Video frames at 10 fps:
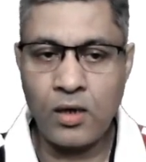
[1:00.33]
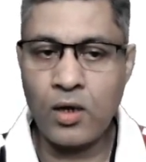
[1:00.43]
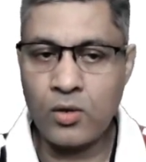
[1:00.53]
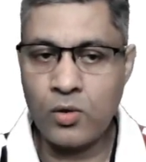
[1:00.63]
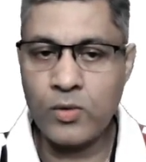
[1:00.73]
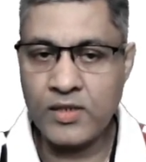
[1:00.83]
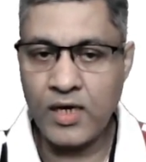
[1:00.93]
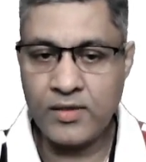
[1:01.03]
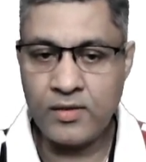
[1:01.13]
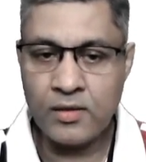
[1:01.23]
log over
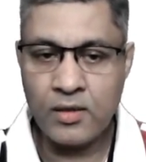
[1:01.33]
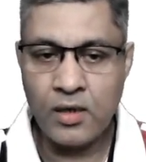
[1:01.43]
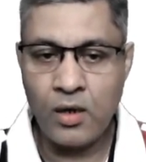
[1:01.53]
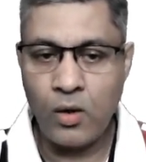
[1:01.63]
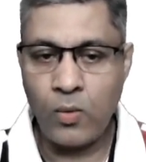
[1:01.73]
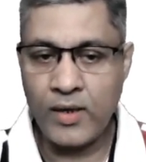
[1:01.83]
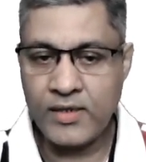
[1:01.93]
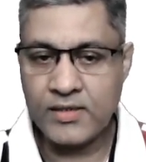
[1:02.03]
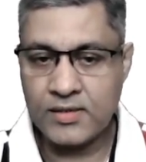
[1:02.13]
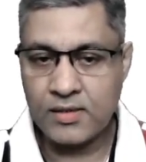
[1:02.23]
the other,
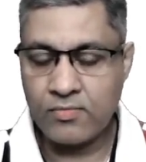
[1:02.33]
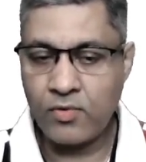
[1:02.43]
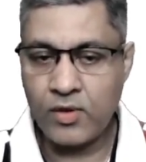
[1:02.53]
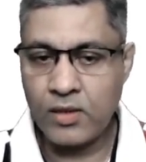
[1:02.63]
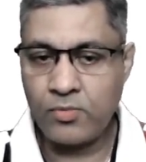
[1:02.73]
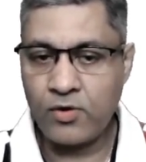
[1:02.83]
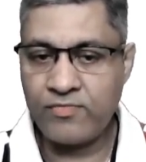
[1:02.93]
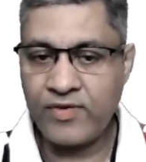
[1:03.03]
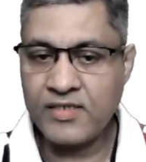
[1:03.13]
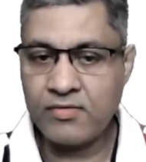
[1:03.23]
one is
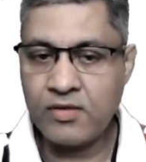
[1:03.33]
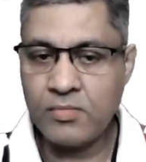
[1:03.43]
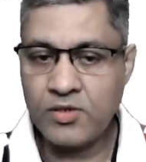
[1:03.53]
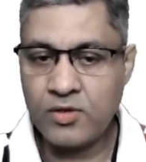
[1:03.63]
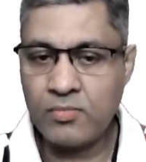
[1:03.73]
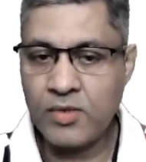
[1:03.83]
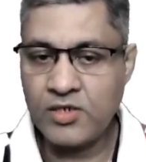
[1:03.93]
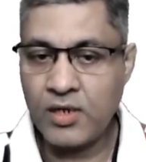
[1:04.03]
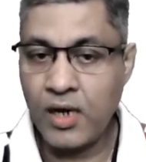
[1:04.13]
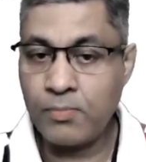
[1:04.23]
14.57 meter
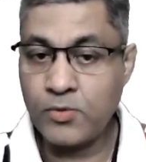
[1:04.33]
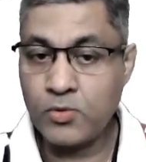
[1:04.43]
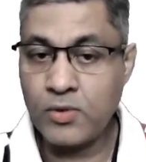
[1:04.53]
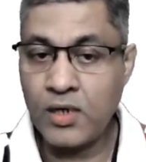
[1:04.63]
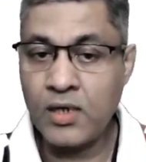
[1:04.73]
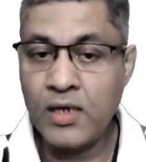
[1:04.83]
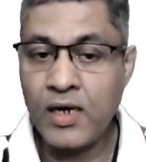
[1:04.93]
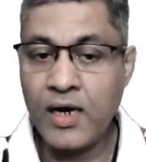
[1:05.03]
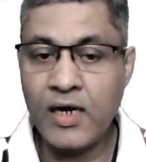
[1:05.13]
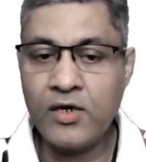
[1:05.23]
measured up to the
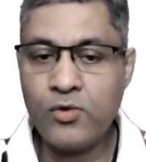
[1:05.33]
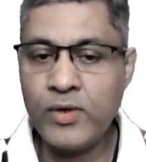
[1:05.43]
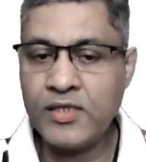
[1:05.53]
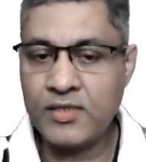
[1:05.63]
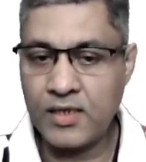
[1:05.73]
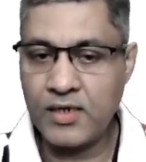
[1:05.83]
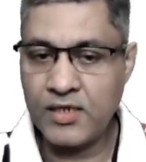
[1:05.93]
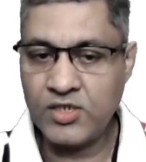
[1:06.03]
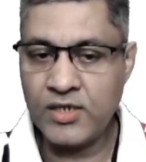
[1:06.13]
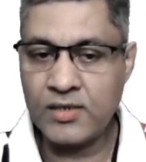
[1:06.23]
100th
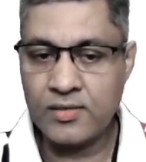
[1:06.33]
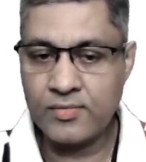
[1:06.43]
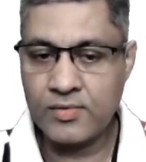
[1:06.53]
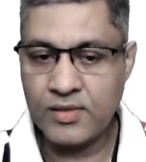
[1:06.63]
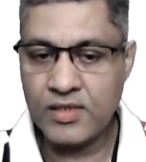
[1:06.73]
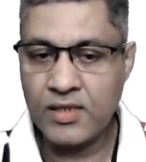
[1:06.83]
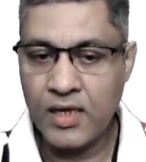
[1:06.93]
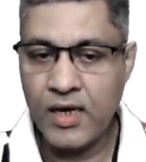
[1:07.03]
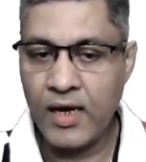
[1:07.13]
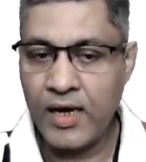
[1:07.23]
digit. See,
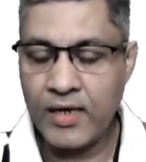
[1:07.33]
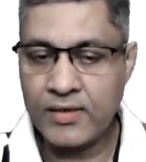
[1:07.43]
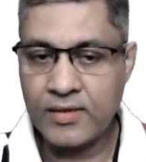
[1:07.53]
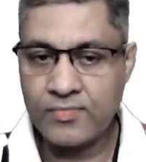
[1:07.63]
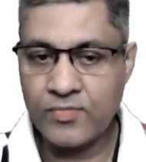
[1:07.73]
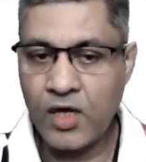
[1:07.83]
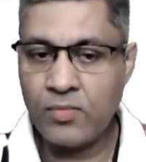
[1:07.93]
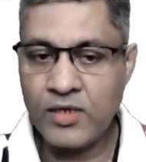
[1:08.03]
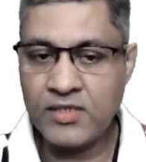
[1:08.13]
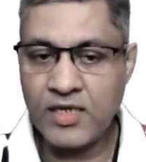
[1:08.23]
and how
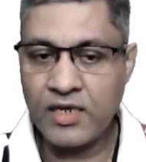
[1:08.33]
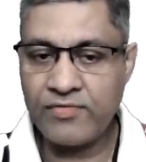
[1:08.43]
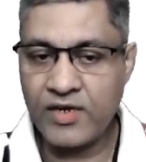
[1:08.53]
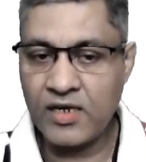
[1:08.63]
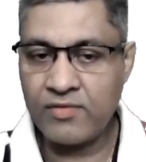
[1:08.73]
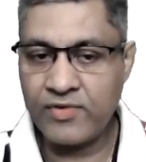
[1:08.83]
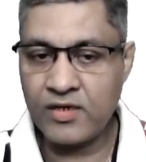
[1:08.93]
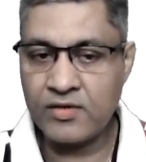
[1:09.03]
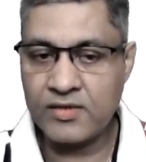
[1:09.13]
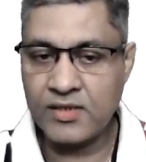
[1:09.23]
many significant
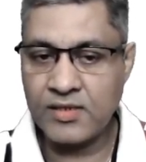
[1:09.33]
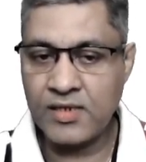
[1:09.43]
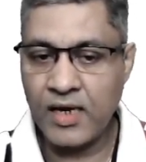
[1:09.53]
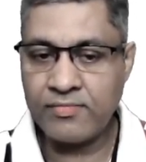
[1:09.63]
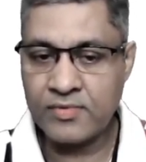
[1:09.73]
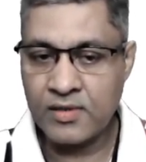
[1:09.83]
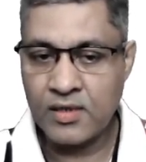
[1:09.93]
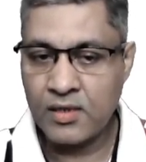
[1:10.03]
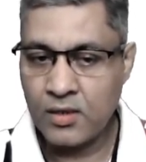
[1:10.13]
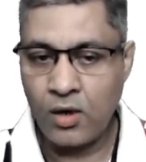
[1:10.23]
figures does it have?
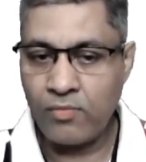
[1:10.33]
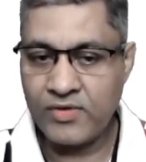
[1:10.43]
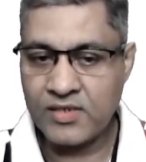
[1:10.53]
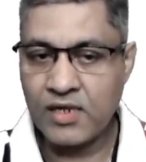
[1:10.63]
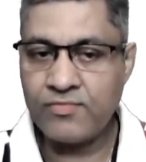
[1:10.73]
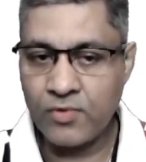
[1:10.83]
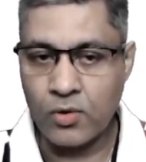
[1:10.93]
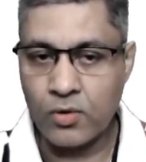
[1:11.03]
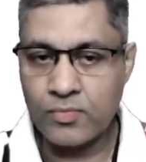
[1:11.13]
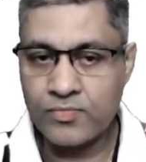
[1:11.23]
Obviously 4.